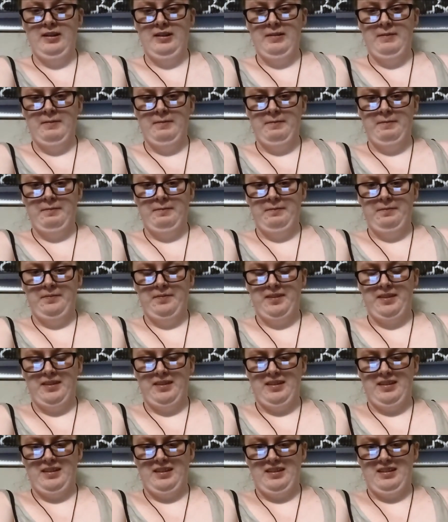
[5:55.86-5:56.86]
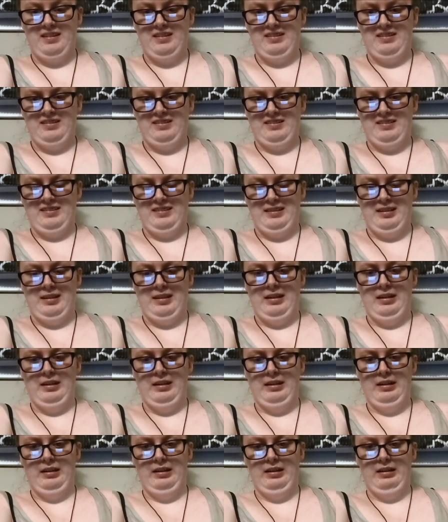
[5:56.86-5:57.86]

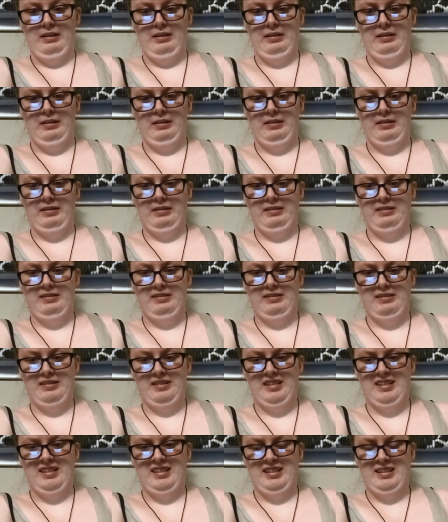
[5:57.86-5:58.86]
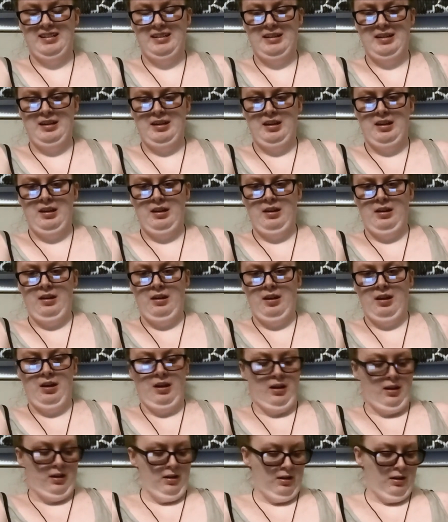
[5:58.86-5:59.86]

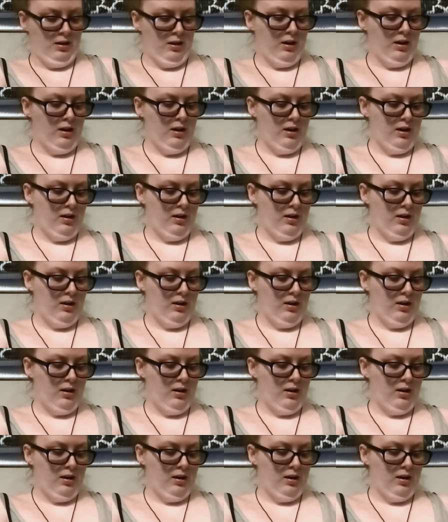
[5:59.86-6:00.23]
Nothing is said.